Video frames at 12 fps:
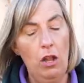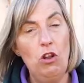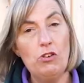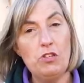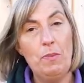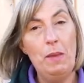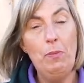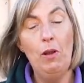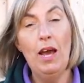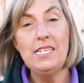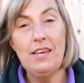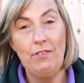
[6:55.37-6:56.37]
lots of people
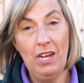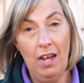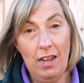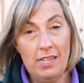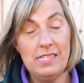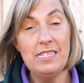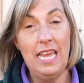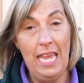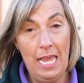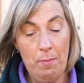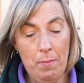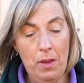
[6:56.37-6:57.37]
like to have a colour
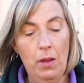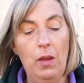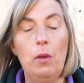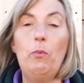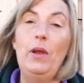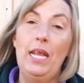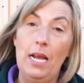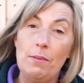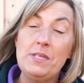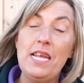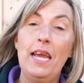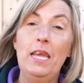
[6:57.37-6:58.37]
scheme when it
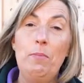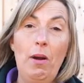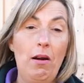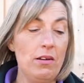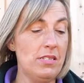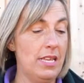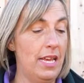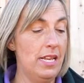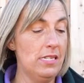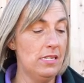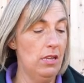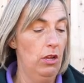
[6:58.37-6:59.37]
comes to hanging
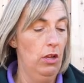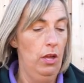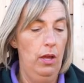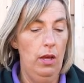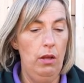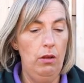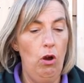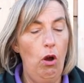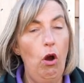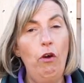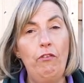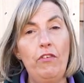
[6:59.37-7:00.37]
baskets.
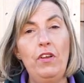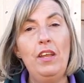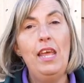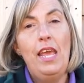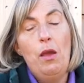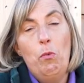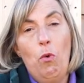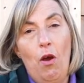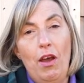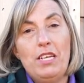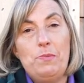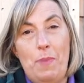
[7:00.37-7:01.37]
Often it works